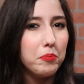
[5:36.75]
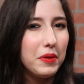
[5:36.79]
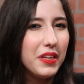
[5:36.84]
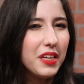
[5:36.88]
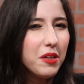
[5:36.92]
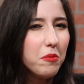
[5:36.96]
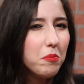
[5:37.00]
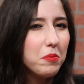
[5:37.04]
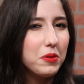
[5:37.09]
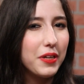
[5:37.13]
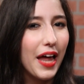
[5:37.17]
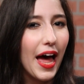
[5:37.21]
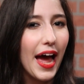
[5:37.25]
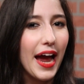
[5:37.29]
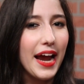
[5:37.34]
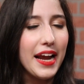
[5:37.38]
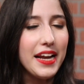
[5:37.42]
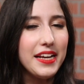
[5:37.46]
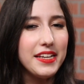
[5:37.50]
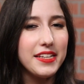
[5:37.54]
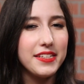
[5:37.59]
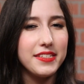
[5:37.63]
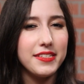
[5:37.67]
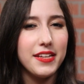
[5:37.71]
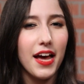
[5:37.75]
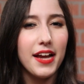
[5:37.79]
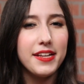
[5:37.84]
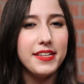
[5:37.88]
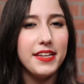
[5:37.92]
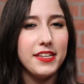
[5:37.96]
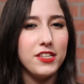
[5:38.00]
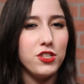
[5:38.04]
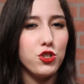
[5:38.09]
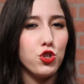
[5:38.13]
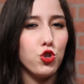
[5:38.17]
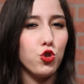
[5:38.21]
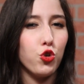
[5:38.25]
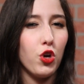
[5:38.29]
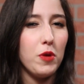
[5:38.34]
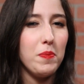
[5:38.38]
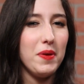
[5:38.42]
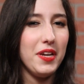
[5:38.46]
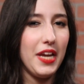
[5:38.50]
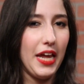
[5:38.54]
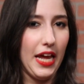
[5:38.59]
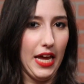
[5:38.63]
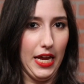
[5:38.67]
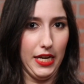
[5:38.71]
Being blind does not
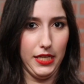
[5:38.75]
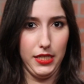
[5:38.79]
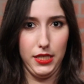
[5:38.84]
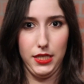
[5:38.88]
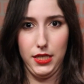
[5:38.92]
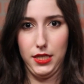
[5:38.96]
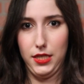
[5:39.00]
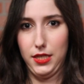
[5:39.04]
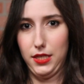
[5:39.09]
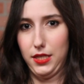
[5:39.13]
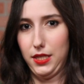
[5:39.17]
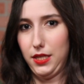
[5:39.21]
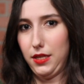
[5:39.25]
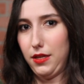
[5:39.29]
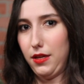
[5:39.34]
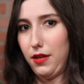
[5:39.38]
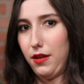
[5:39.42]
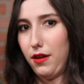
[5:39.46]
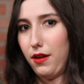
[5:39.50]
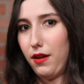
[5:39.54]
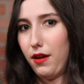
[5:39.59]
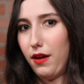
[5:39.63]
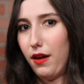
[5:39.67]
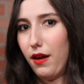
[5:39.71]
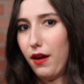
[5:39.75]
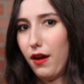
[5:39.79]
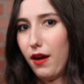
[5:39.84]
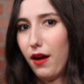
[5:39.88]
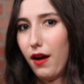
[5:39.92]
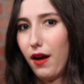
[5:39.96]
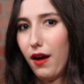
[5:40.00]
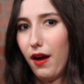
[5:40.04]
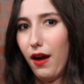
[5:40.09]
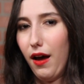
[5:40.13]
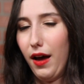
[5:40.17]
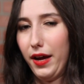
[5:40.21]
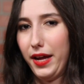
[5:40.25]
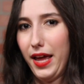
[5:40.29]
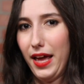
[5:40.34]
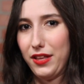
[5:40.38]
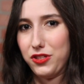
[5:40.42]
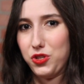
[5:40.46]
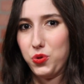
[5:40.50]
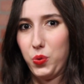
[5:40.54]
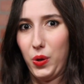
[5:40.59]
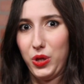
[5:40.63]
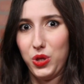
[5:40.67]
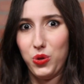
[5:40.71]
discriminate uh,
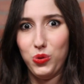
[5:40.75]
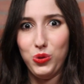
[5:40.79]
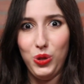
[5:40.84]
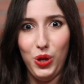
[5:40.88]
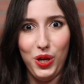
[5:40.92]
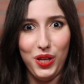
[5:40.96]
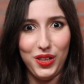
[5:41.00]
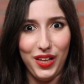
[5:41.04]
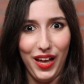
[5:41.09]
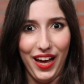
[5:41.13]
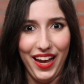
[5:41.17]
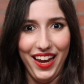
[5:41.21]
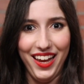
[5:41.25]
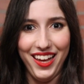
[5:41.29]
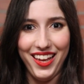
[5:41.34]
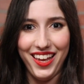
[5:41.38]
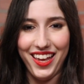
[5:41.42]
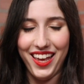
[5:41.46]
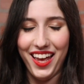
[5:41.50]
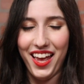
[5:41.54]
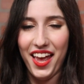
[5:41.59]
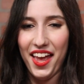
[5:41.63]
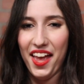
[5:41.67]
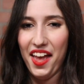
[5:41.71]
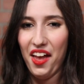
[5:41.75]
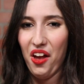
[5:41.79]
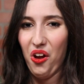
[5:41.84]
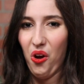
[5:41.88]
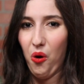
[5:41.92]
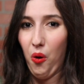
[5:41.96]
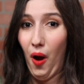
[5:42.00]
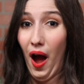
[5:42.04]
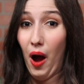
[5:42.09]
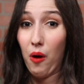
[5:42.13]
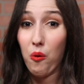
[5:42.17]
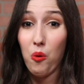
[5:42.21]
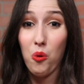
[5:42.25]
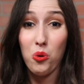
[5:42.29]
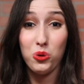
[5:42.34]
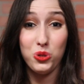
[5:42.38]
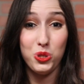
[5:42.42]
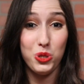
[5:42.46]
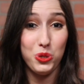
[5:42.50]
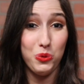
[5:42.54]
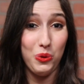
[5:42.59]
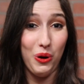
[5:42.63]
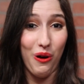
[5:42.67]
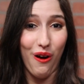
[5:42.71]
against what you look like, how
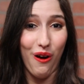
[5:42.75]
old you